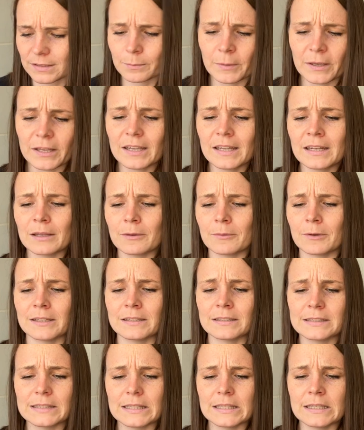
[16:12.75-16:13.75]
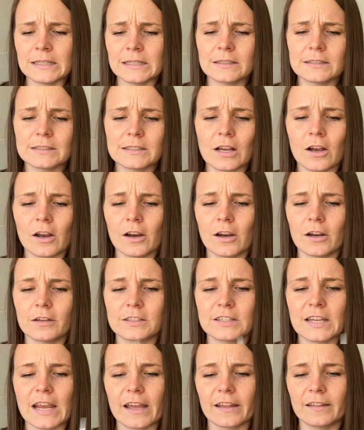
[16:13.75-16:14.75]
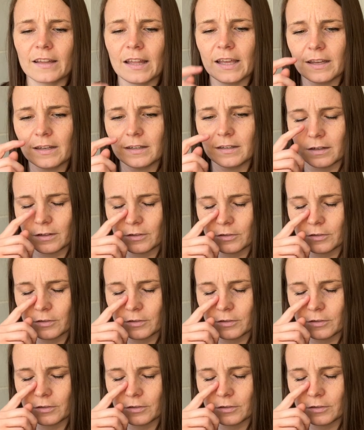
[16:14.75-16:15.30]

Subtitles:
but anyways, these are tan line